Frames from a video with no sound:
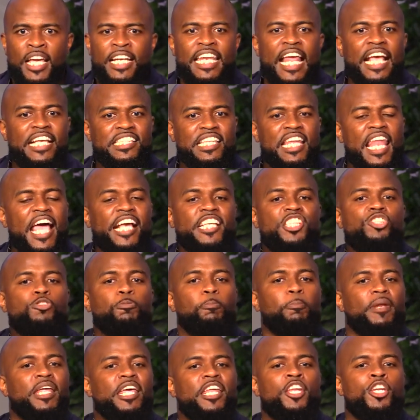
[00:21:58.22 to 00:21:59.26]
That's like
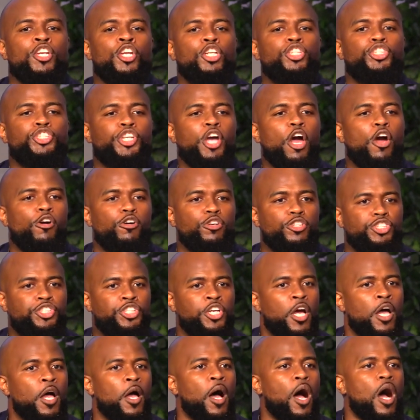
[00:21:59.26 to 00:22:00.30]
splitting the church
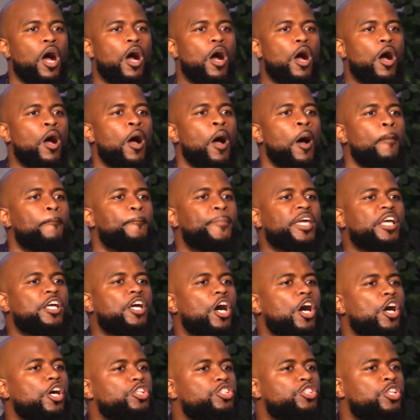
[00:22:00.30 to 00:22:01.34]

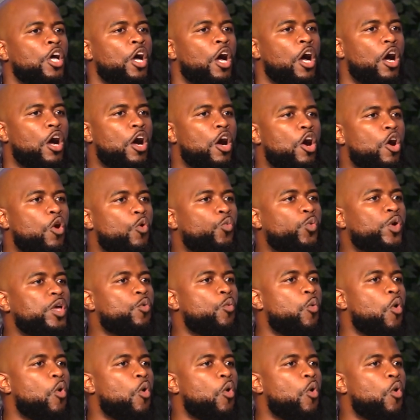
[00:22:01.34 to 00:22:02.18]
because we